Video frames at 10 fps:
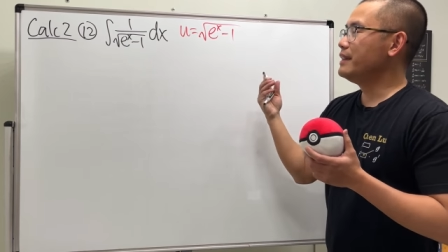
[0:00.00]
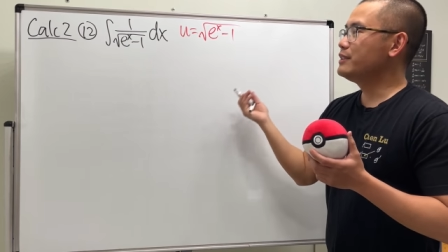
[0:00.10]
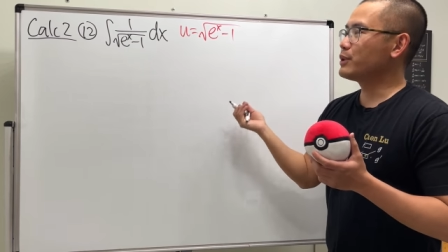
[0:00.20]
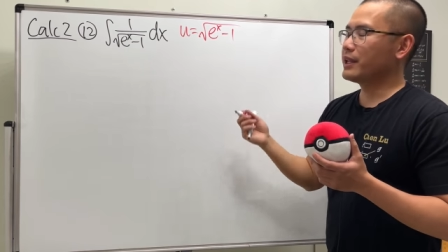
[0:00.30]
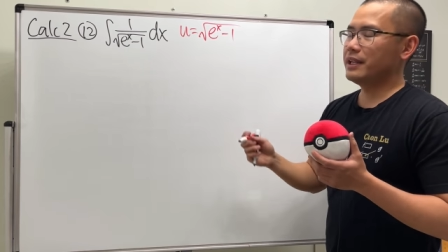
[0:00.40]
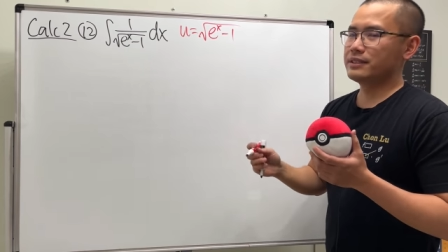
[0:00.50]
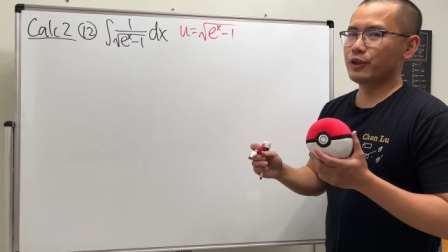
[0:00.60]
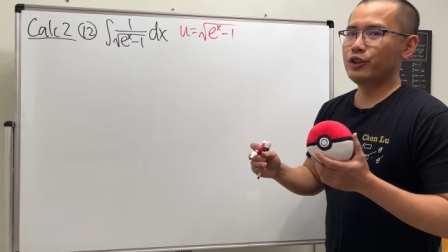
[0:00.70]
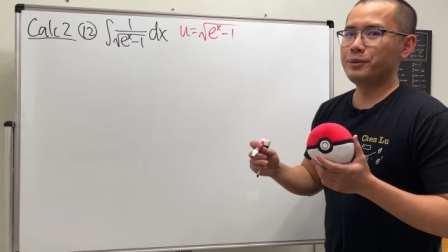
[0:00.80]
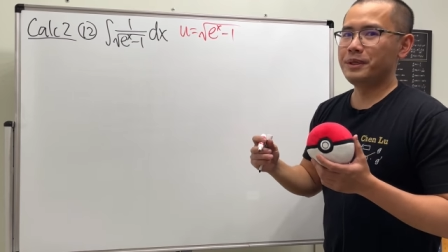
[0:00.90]
this right here is
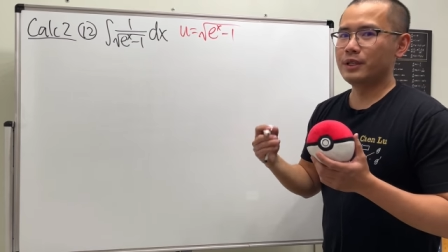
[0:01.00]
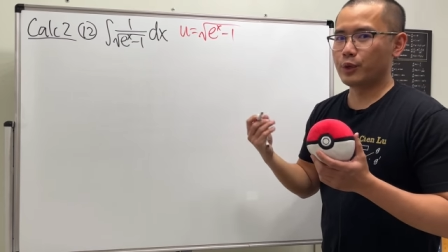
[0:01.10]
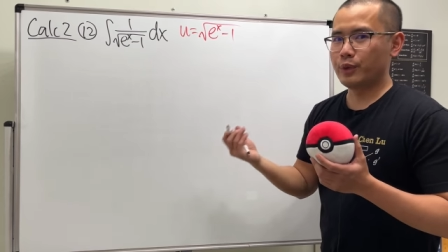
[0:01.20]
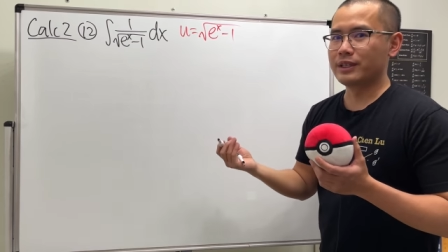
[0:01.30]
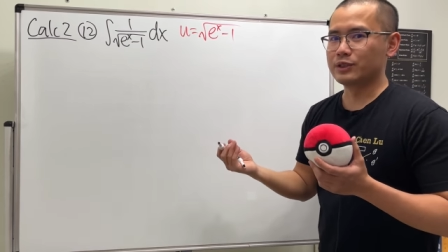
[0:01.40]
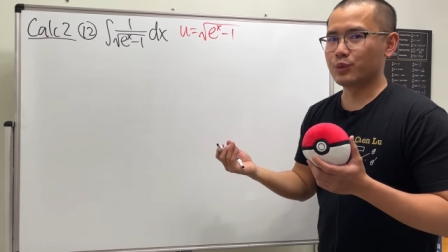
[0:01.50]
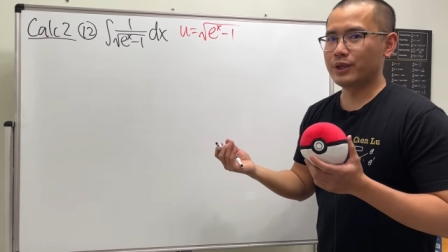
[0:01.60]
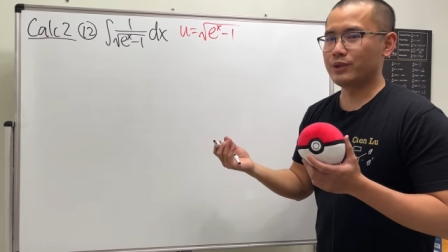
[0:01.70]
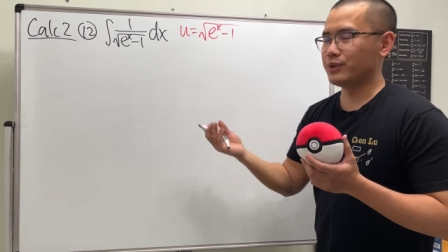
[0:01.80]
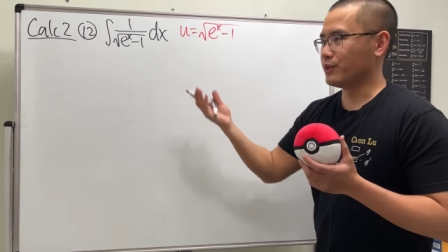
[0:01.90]
going to be the quickest
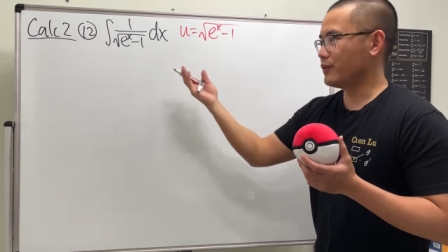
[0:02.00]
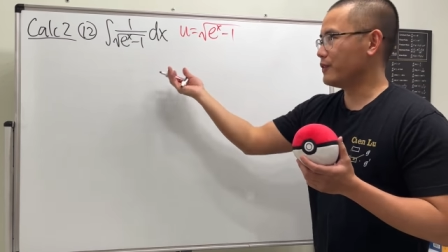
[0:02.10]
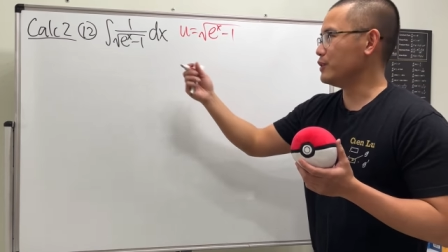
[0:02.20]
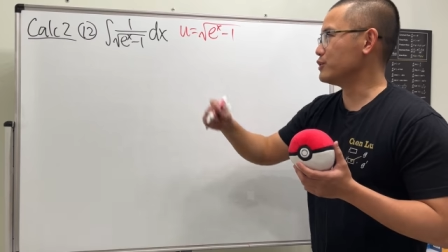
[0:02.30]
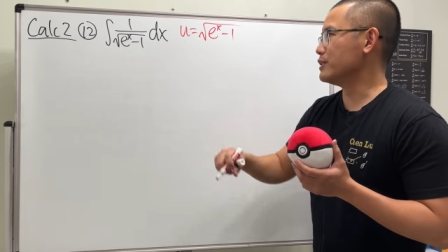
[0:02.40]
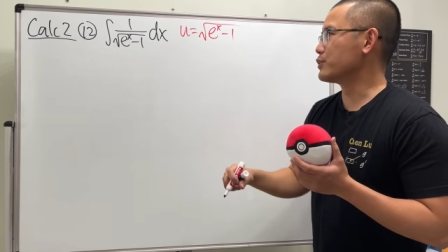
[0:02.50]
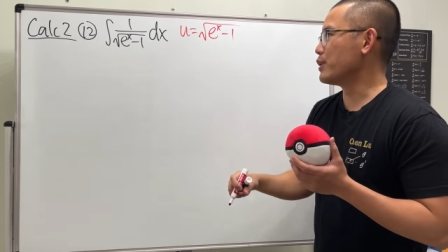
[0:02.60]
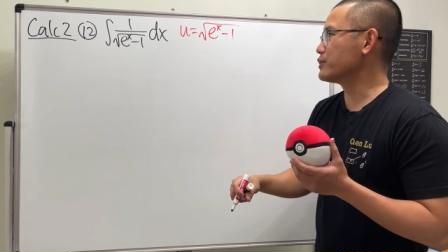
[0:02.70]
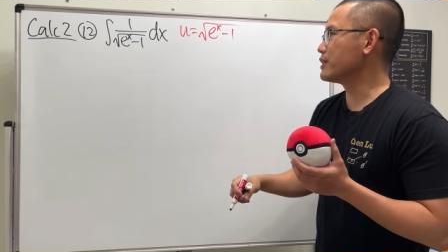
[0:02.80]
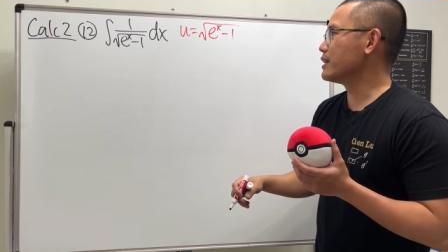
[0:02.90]
way to finish this
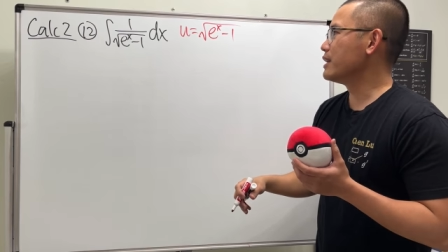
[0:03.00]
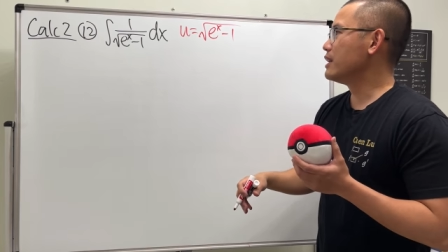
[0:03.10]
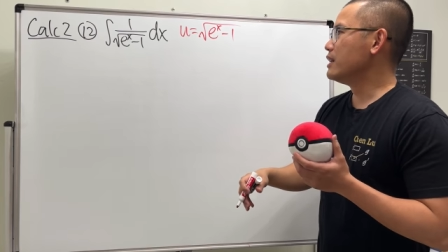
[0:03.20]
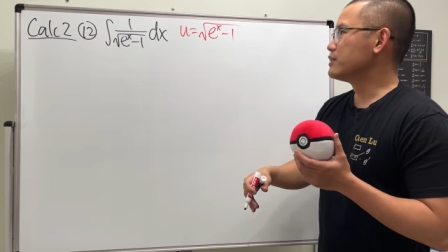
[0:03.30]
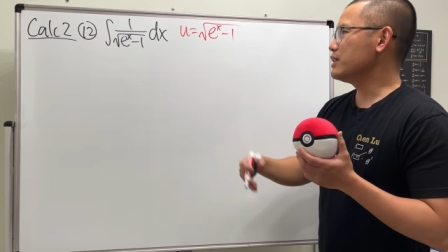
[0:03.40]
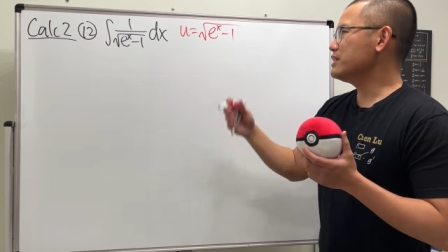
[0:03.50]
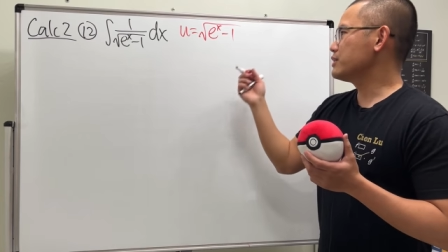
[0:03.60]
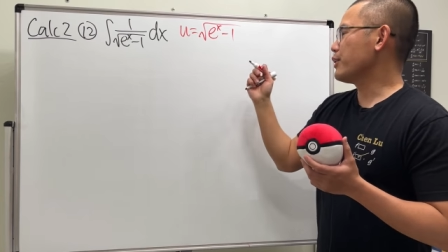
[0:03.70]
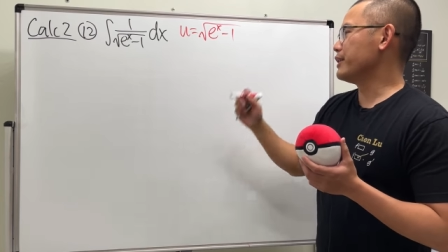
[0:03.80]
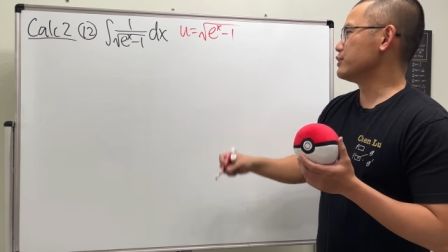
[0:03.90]
question. So let's
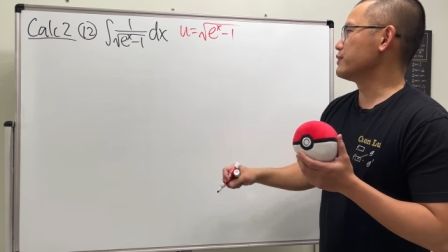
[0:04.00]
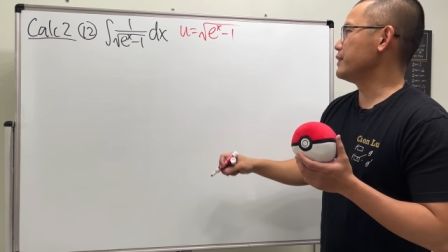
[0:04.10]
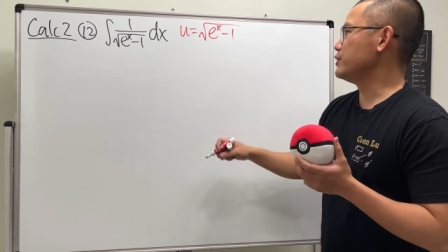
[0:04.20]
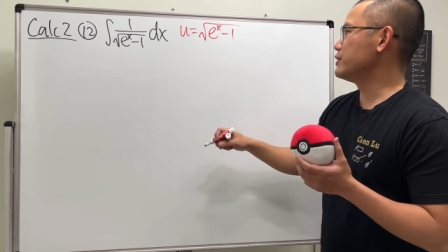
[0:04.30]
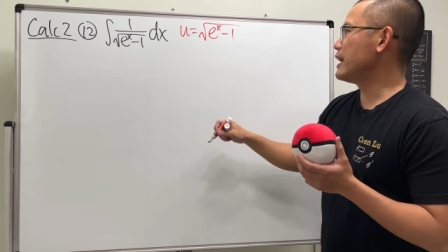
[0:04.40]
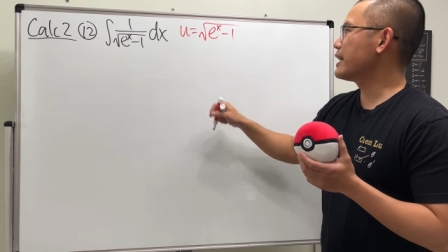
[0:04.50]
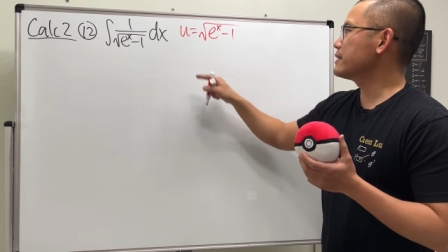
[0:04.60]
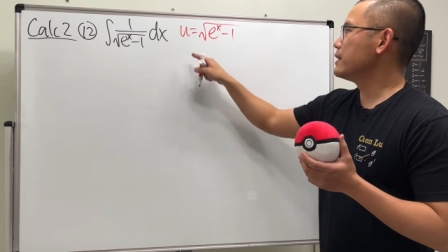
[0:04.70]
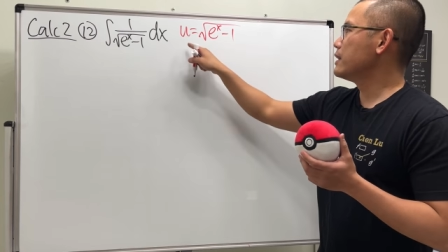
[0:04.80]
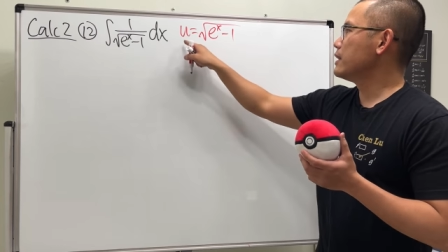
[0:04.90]
go ahead and just finish
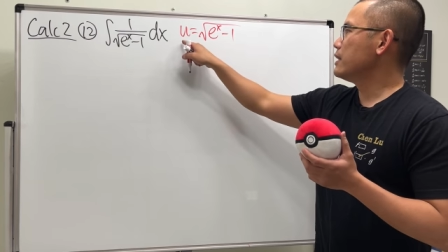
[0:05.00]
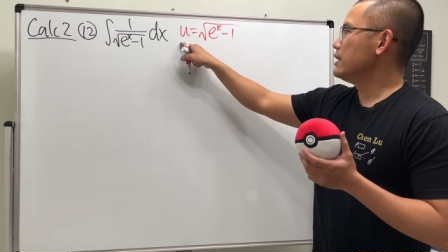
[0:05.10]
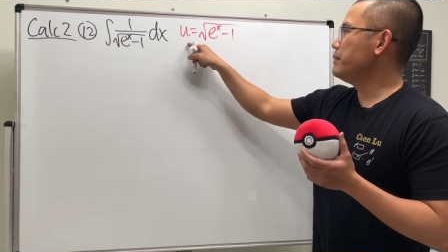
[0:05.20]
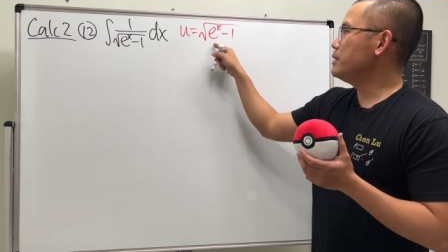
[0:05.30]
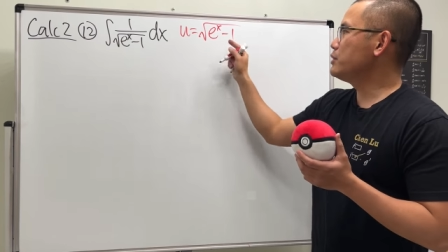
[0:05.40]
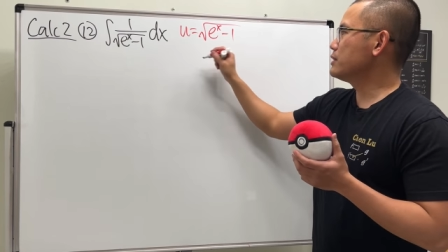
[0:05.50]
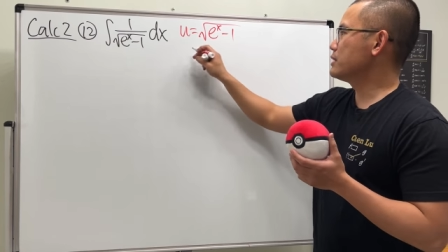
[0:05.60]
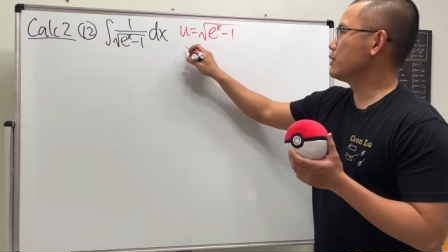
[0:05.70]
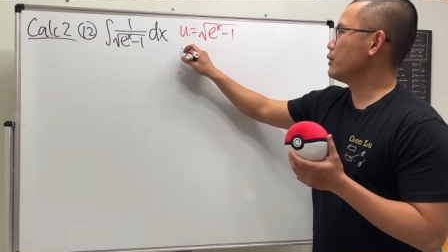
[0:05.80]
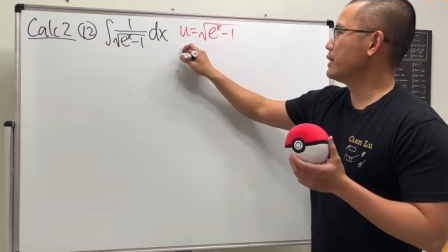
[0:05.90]
that. Let me
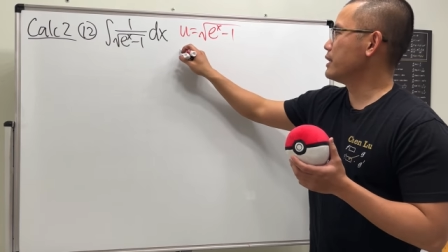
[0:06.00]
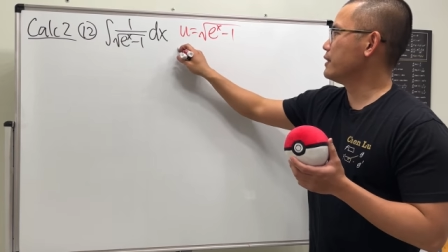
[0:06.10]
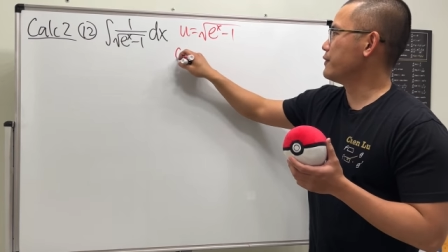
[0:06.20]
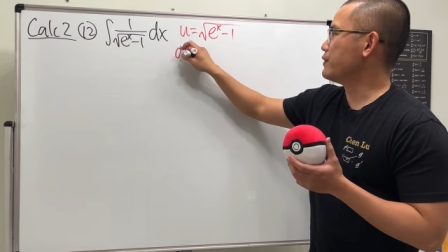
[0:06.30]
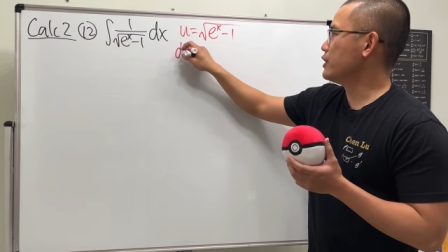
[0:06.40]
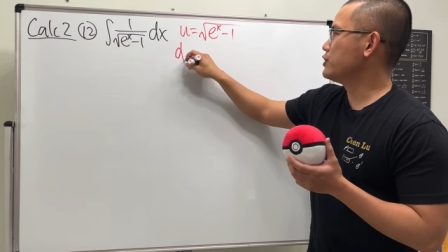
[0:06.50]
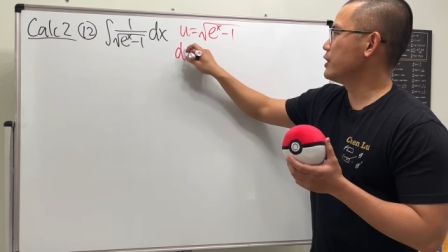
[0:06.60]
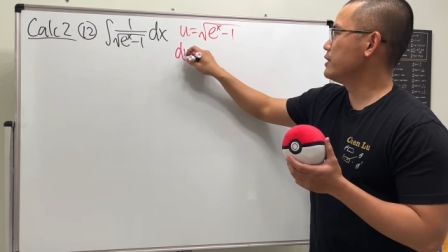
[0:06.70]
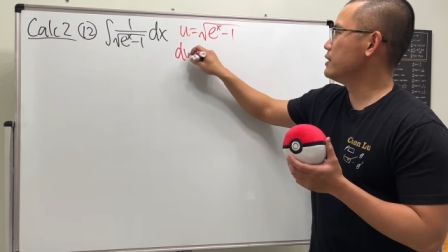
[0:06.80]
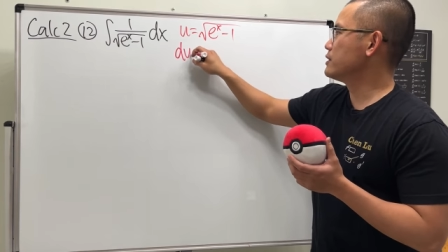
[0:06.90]
just go ahead and
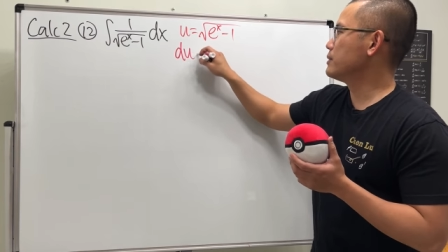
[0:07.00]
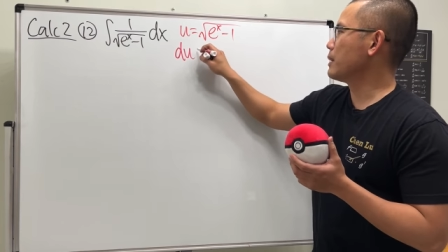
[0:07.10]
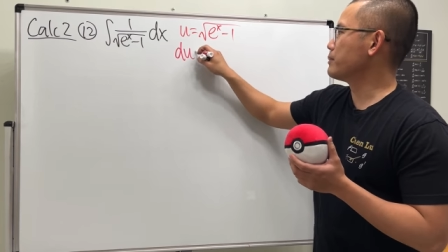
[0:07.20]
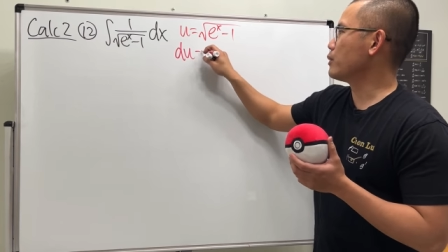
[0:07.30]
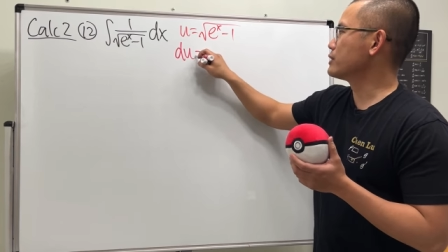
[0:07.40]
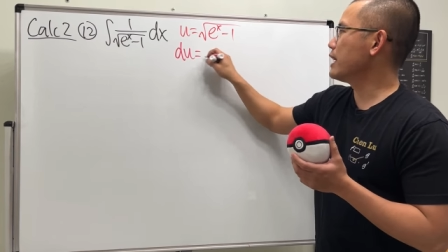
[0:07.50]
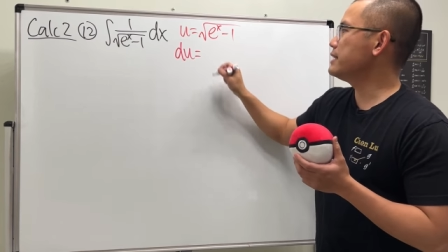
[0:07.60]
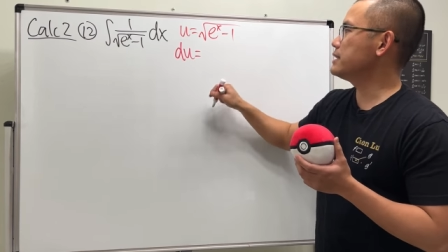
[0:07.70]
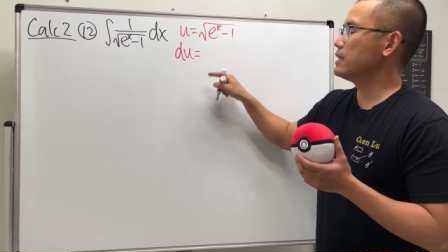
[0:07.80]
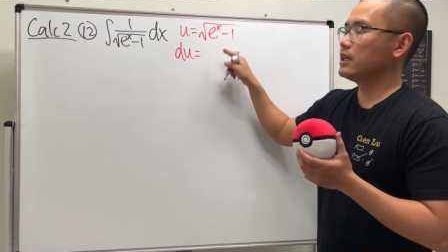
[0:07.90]
differentiate this on both
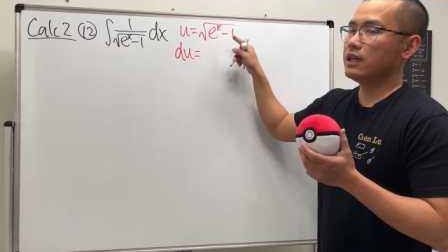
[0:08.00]
sides.